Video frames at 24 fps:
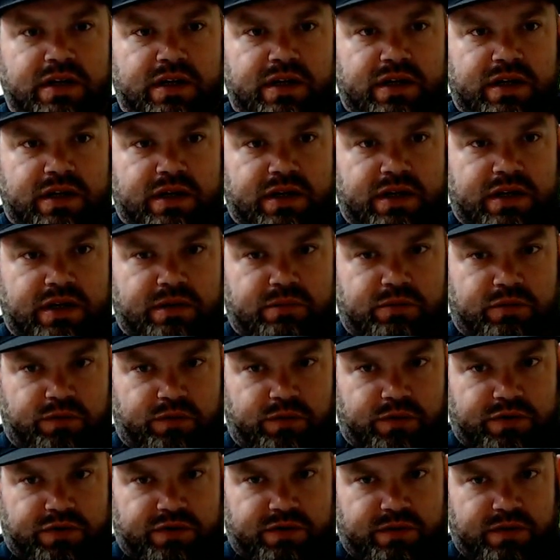
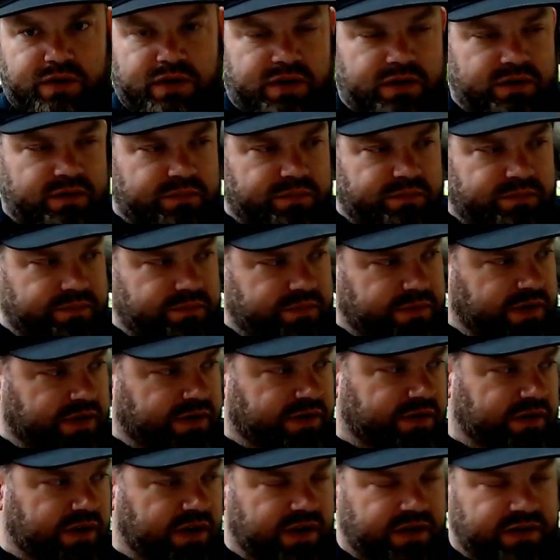before too long, because
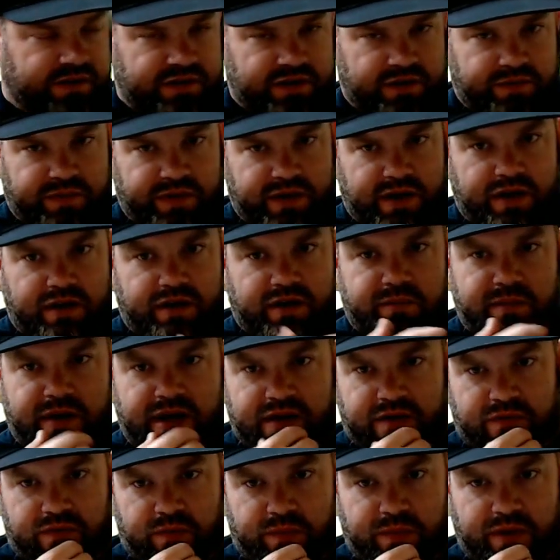a lot of the stuff that I already
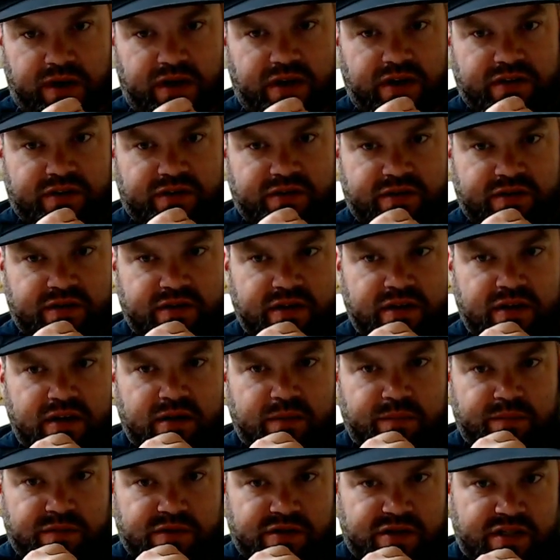made for Boss
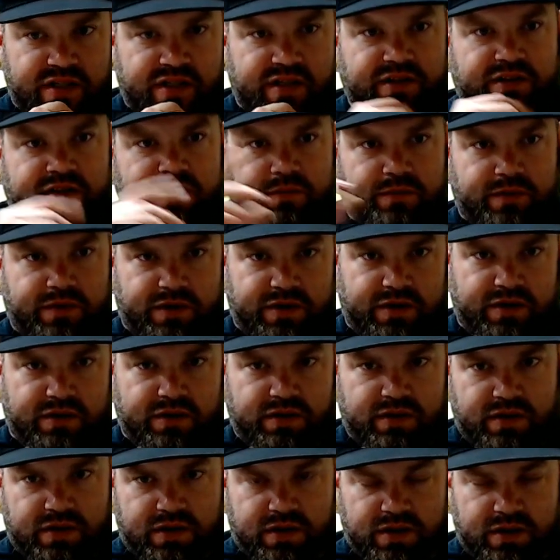machines, I'm going
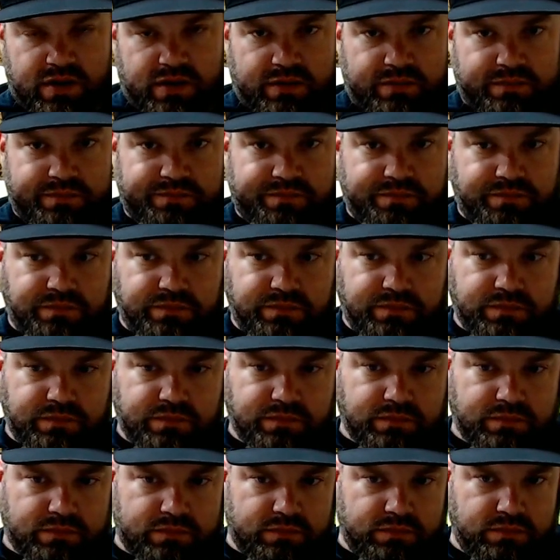to
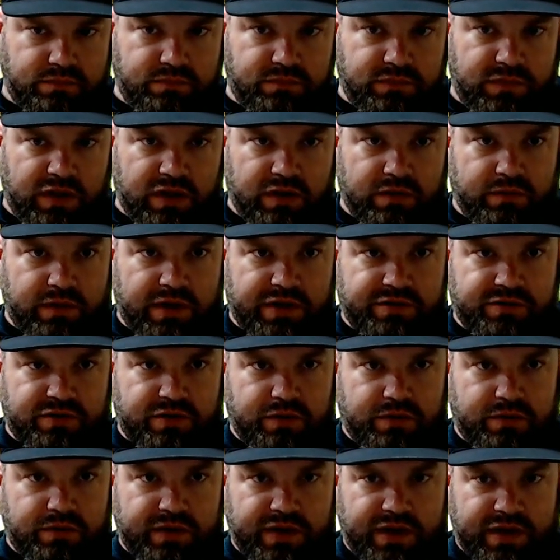
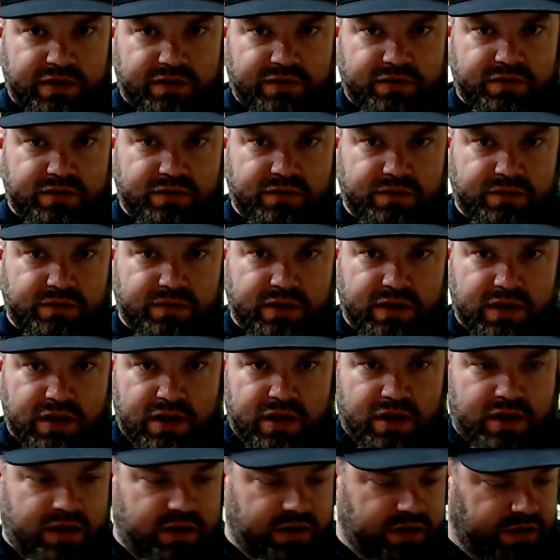retro into
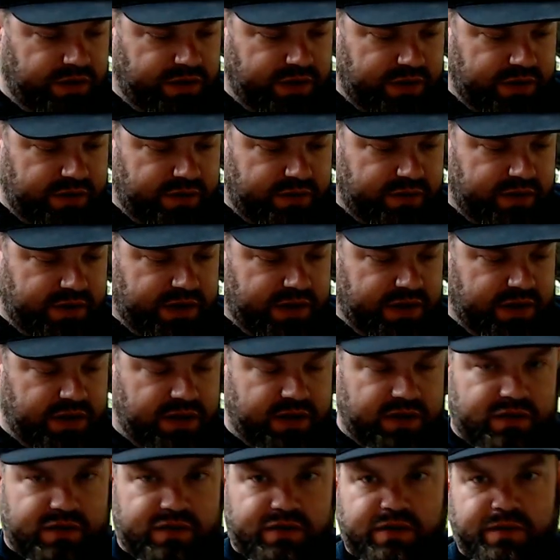the Thunder and
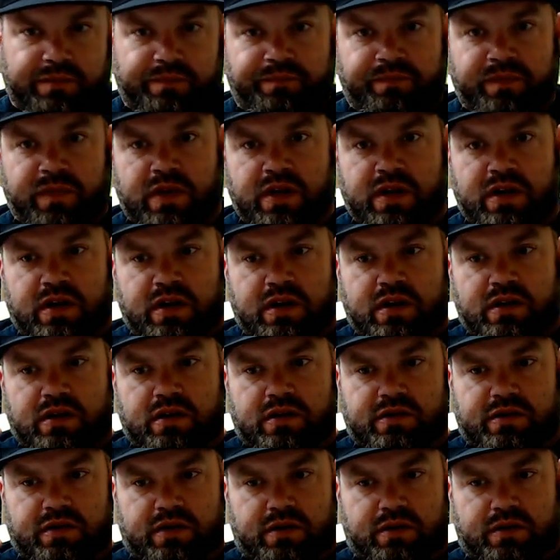Eons.
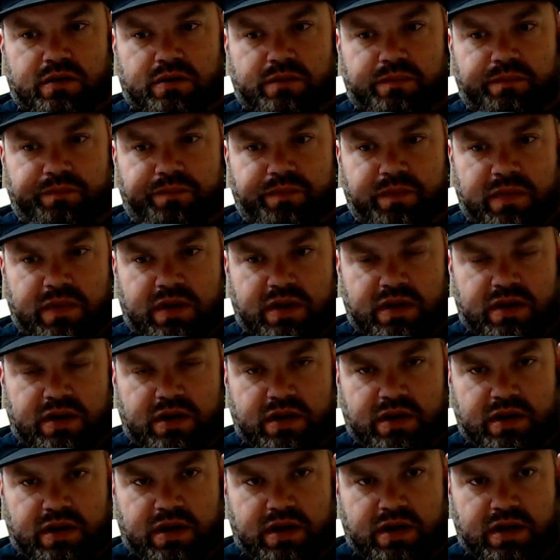So
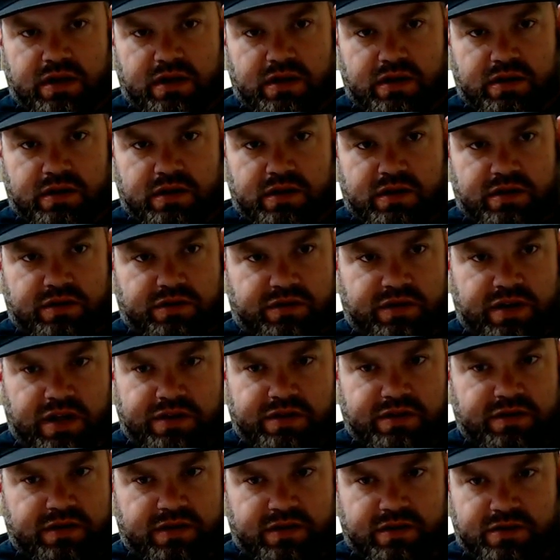
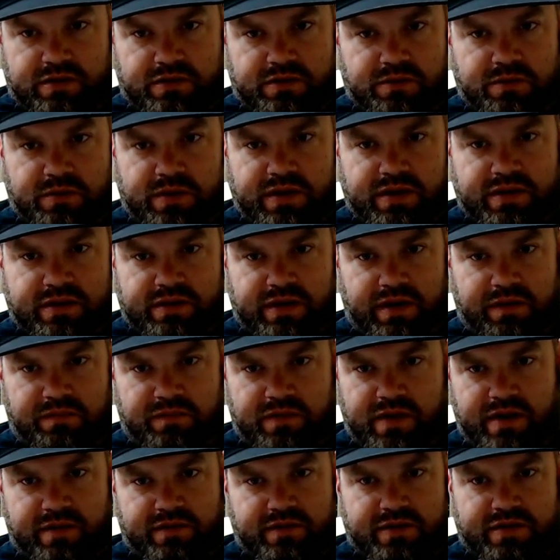nothing to do with. I've
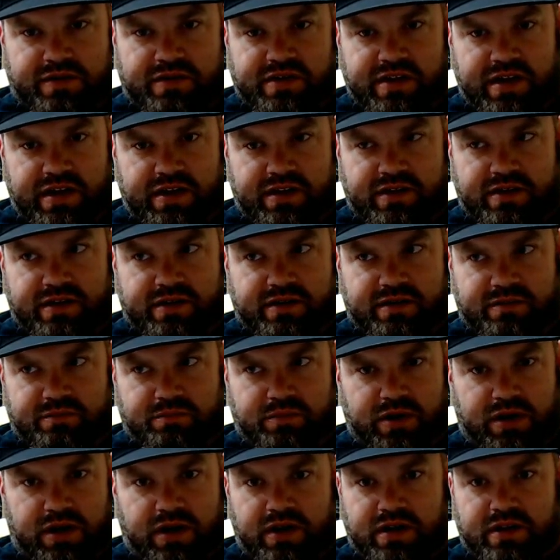never said that
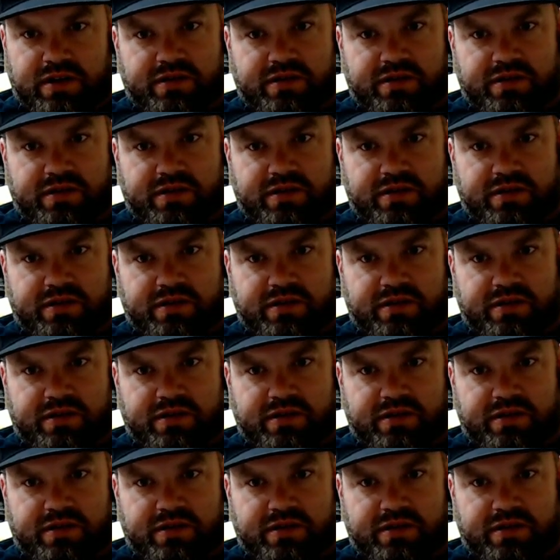Boss